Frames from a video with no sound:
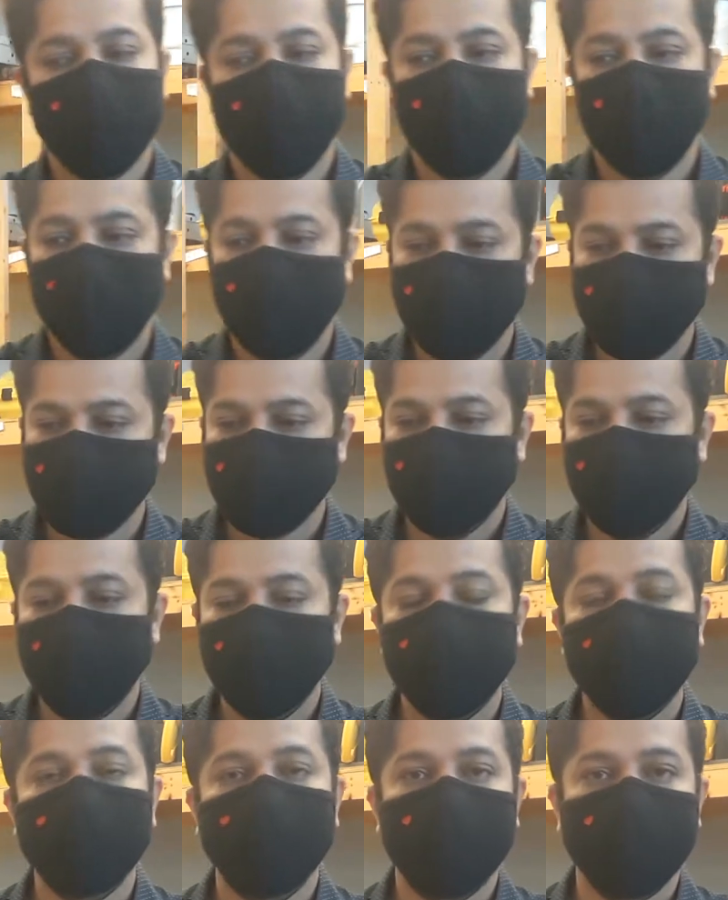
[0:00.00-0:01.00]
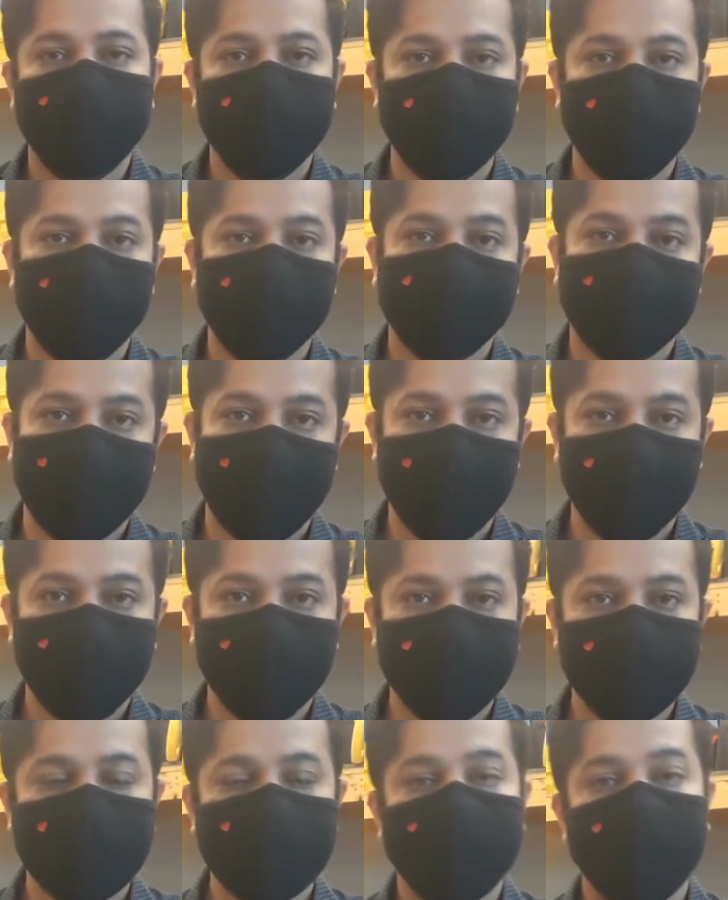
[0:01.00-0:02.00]
so we'll be meeting on
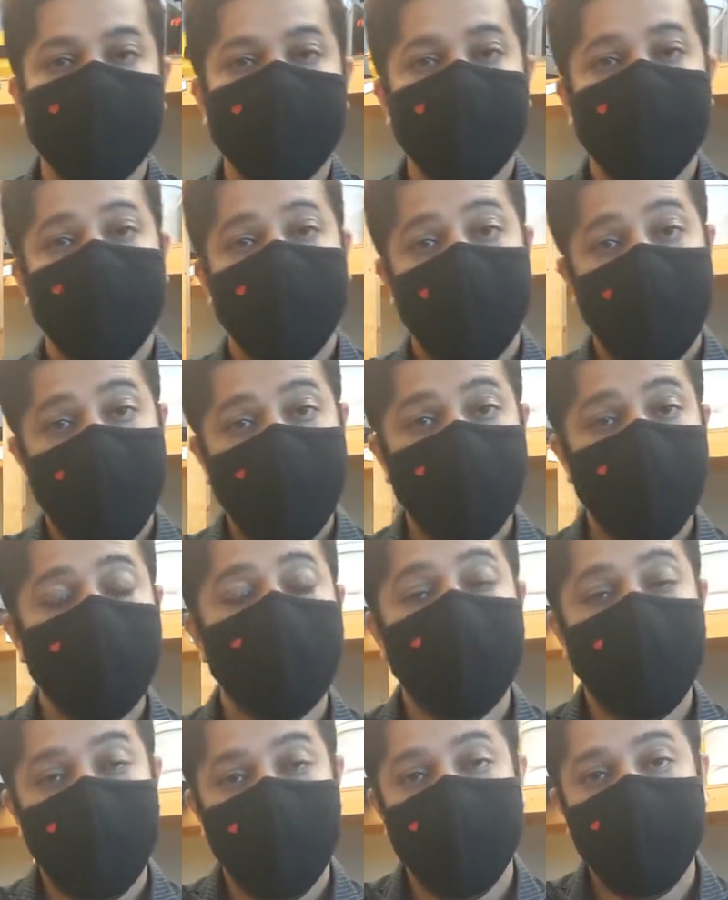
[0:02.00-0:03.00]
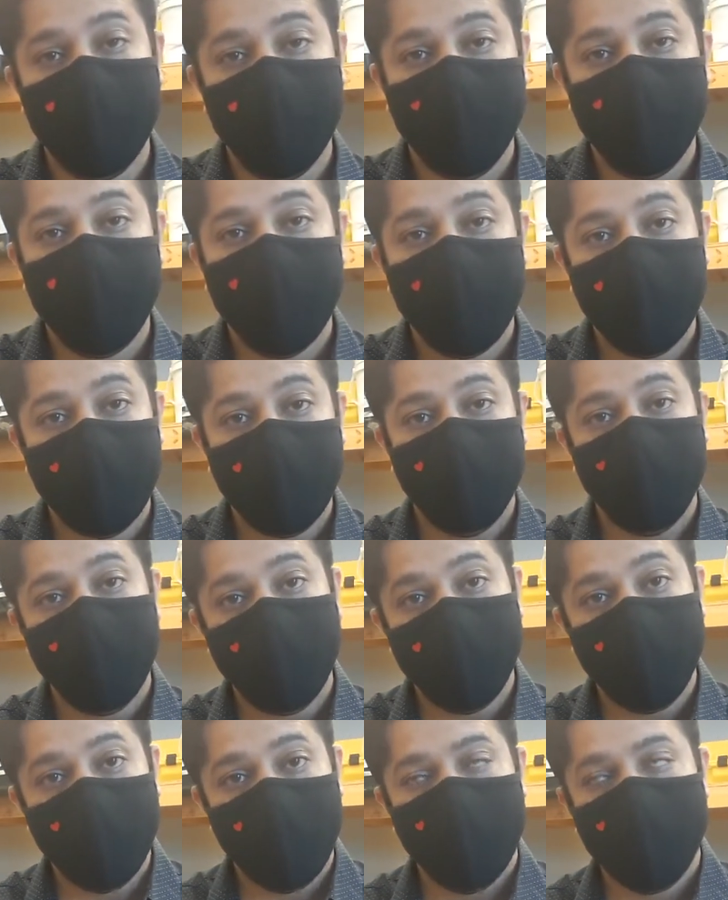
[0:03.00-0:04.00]
campus every Monday and every
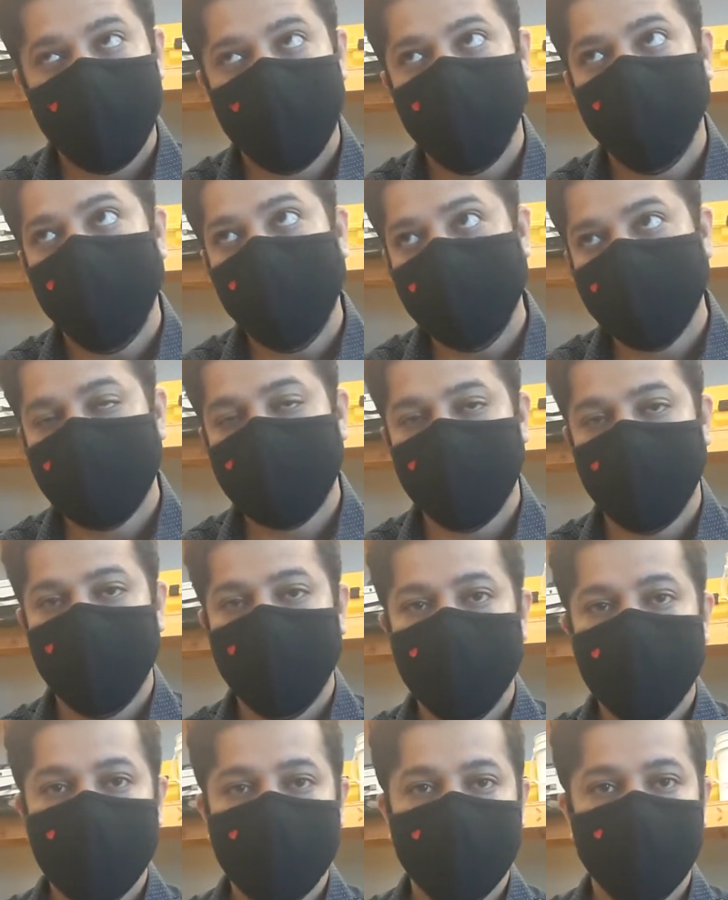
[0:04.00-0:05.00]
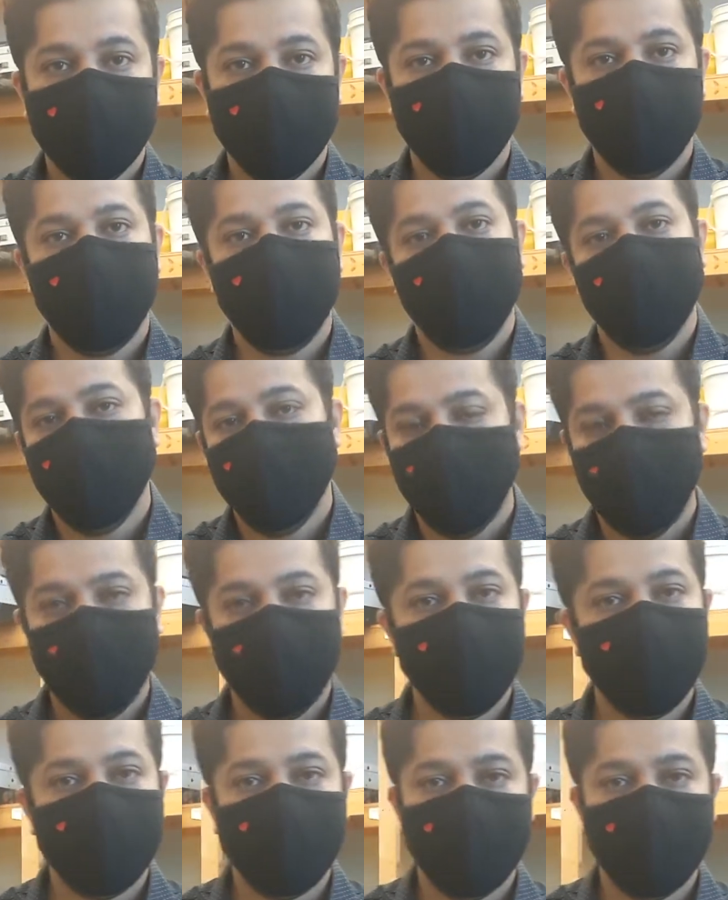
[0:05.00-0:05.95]
Wednesday of